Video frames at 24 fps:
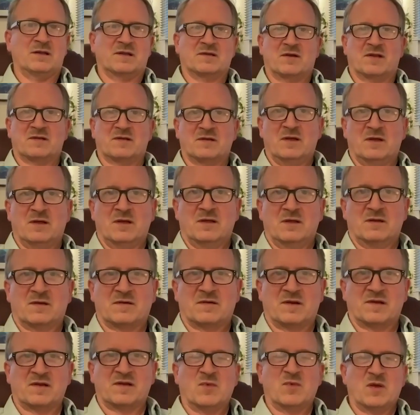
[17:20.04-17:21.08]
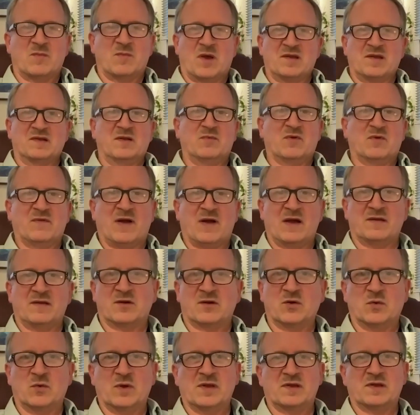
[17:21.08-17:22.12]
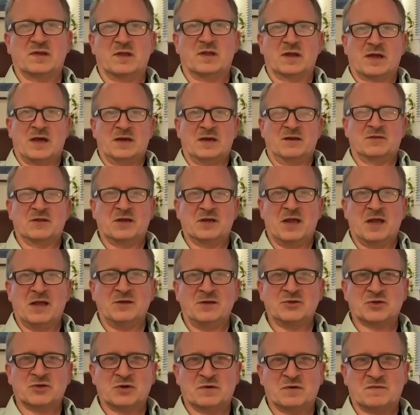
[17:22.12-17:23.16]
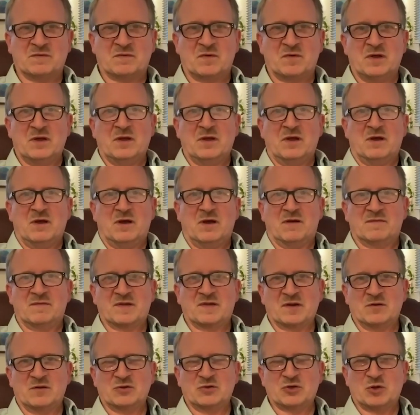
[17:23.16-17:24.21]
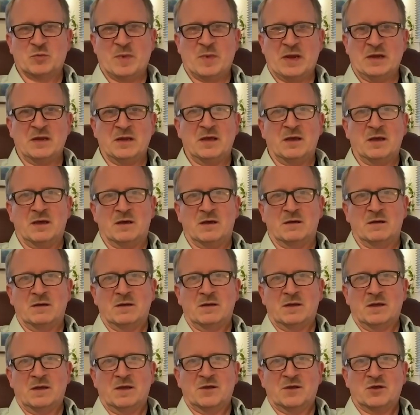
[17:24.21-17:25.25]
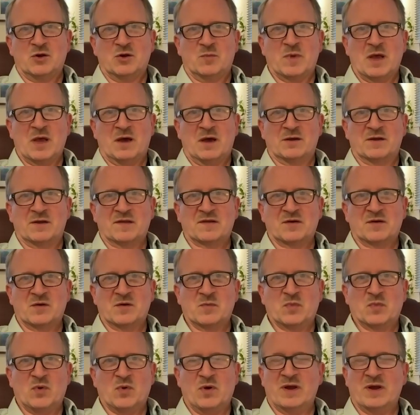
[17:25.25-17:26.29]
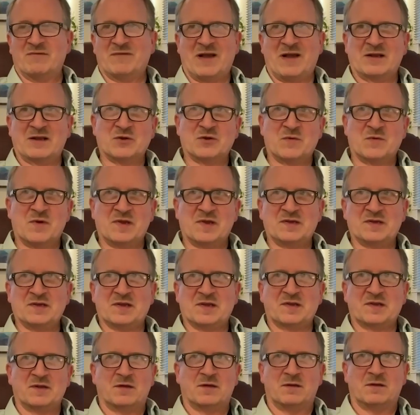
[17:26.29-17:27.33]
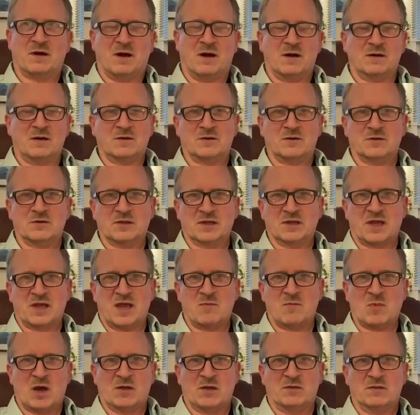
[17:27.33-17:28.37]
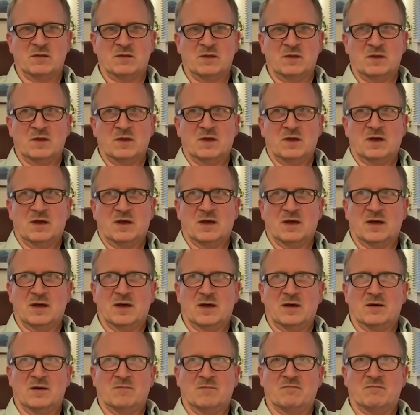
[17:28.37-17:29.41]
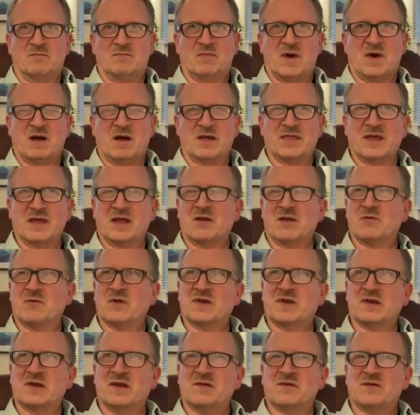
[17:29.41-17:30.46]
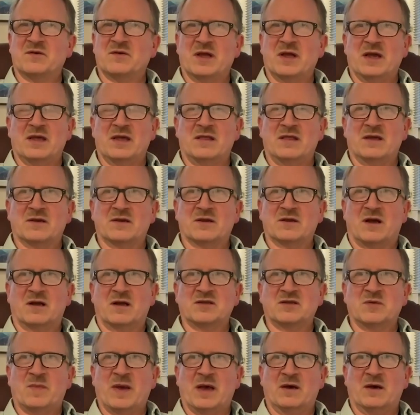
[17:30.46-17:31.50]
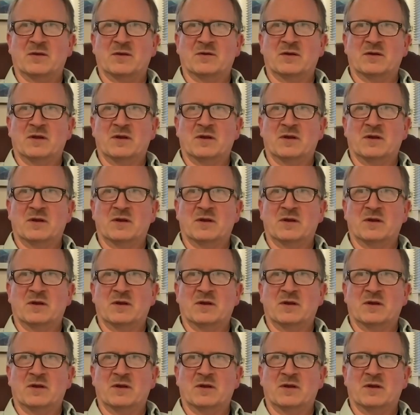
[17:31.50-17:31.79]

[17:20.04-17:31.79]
stressed to me, my supervisor, was the kind of the danger of social media, beyond a certain point. In fact, there was just an article that came out, I think it was yesterday, that talked about